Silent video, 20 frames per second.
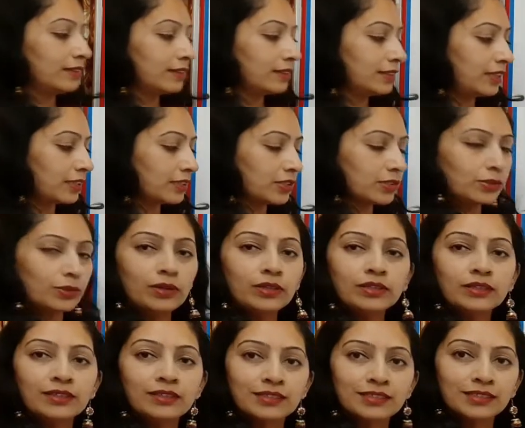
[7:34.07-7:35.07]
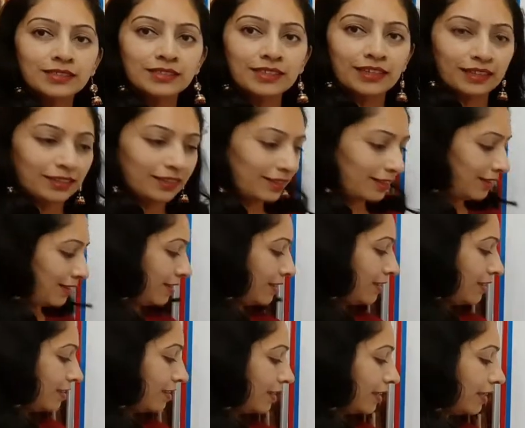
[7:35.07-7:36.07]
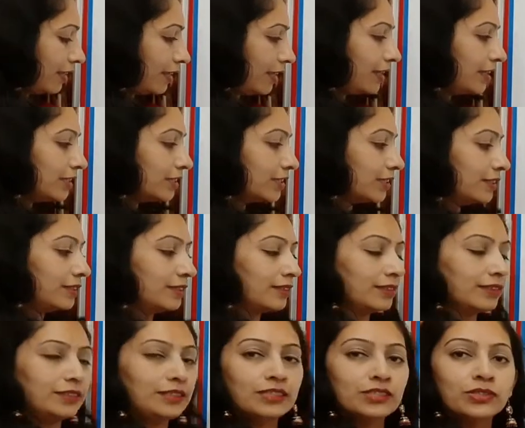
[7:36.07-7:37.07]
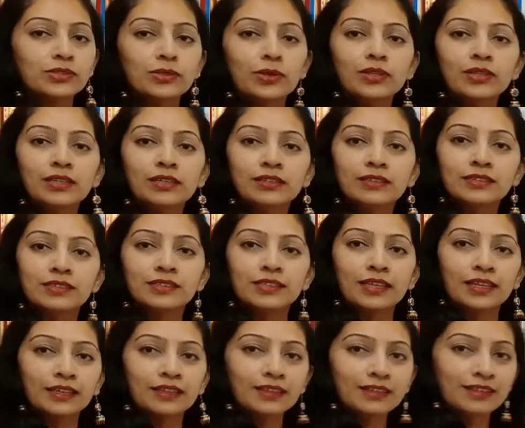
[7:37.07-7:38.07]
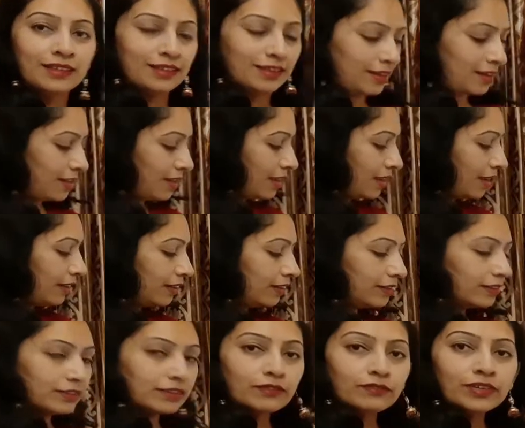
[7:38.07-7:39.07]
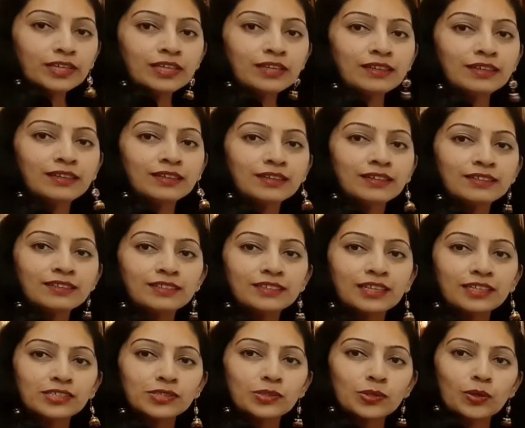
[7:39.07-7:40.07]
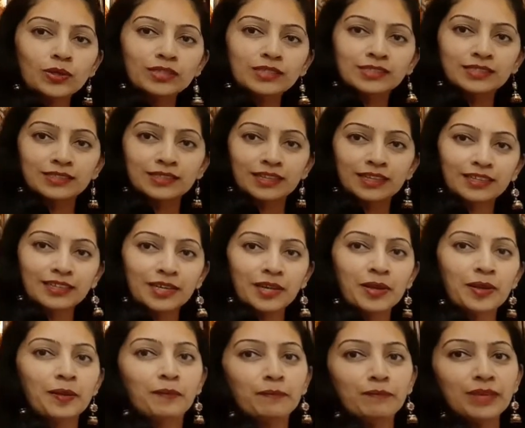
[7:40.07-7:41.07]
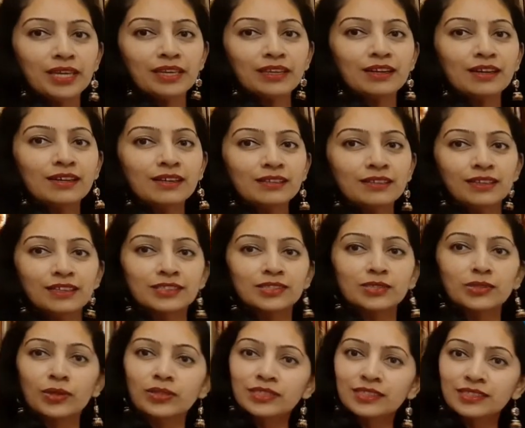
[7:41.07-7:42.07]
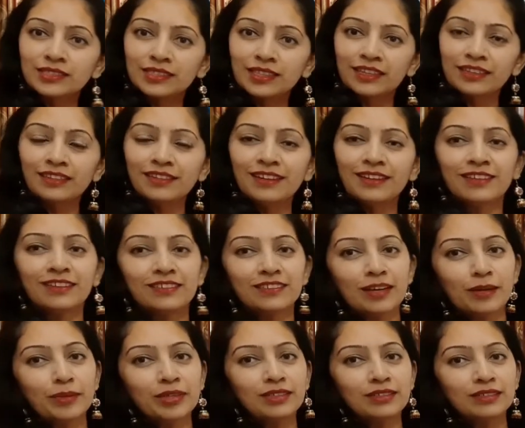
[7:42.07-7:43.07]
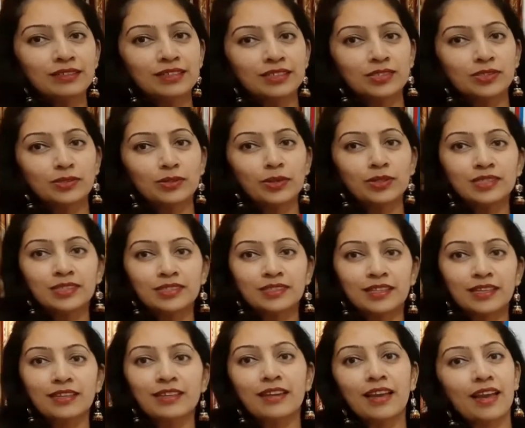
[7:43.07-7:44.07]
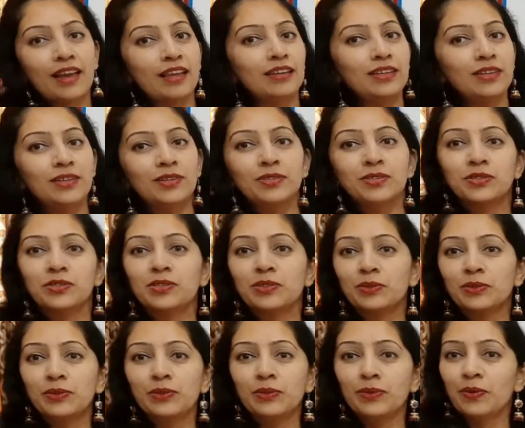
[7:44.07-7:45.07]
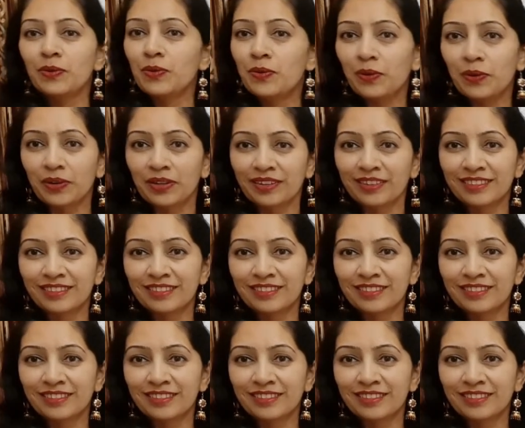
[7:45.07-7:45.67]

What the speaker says: does not sing. It does not sing. Ravi does not sing. Meera does not sing. Raman does not sing, and so on.